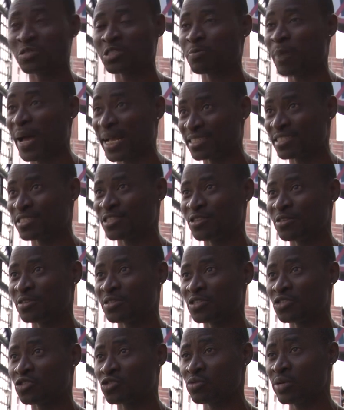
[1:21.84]
or spat at you
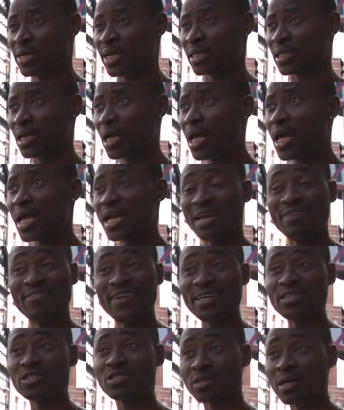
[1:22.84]
on the street. They're
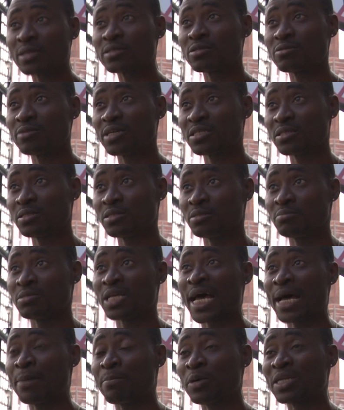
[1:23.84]
very subtle racism,
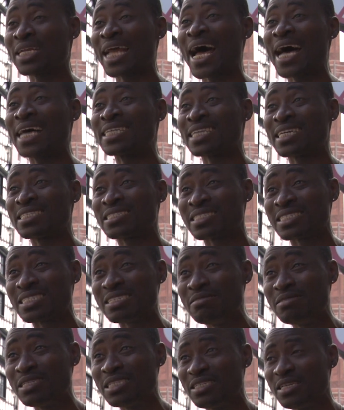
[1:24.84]
but as
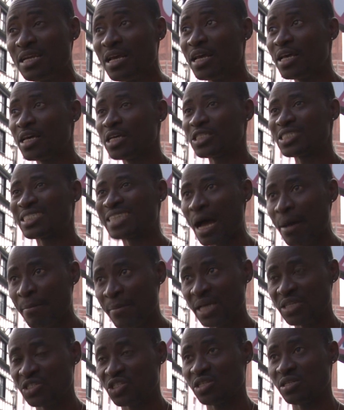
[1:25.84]

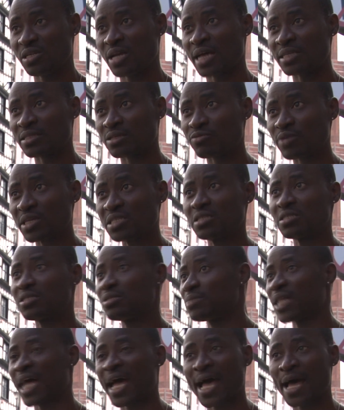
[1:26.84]
damaging as the
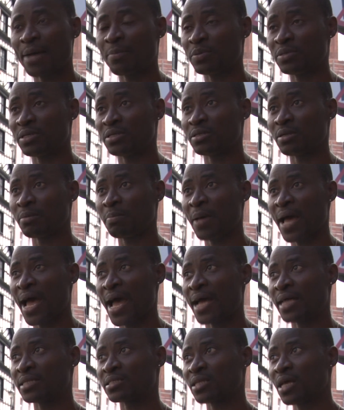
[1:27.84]
racism that happened in the
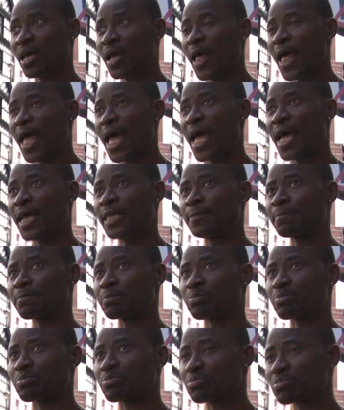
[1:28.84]
past. And
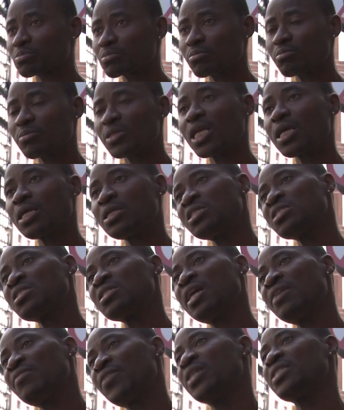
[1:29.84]
these
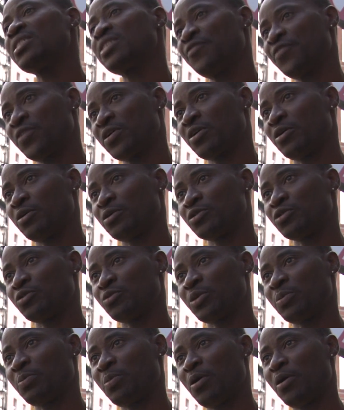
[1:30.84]
things are very difficult to
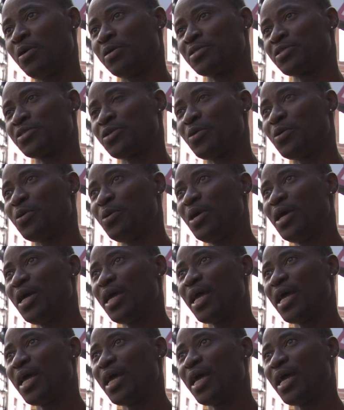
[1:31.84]
report. So